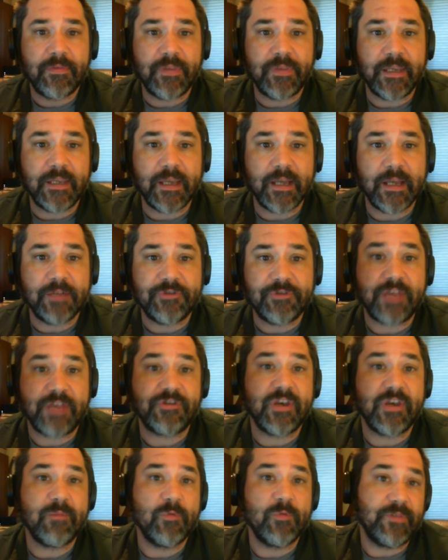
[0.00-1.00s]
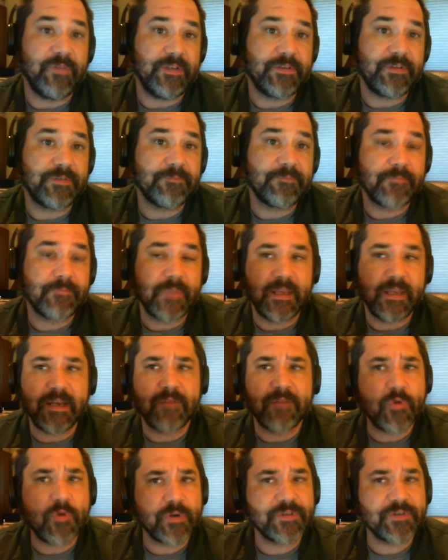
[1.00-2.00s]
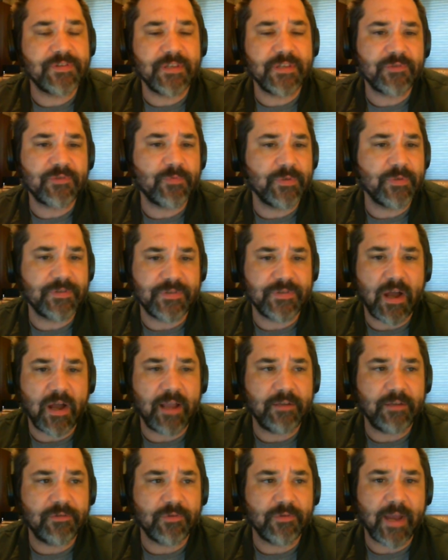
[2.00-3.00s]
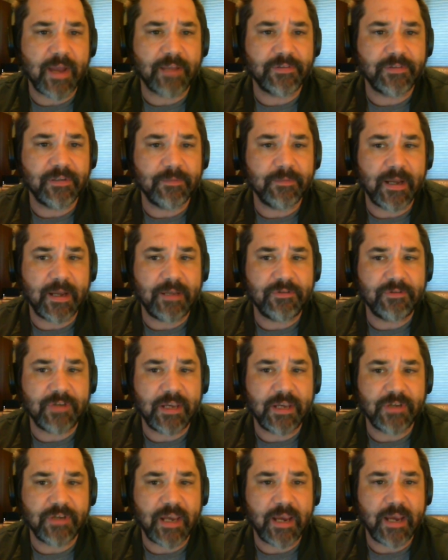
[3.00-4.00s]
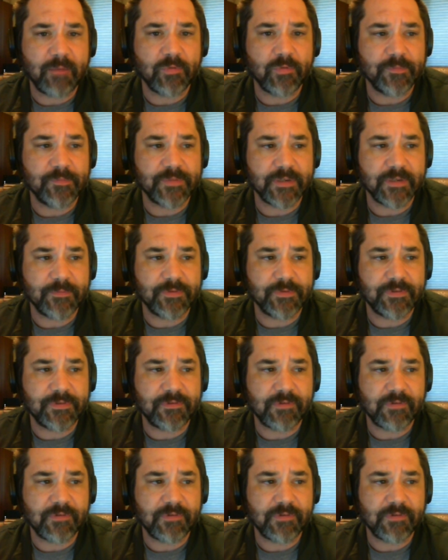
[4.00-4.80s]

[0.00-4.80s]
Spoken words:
the JJ movies. And of course, this was not directed by J.J. Abrams. It was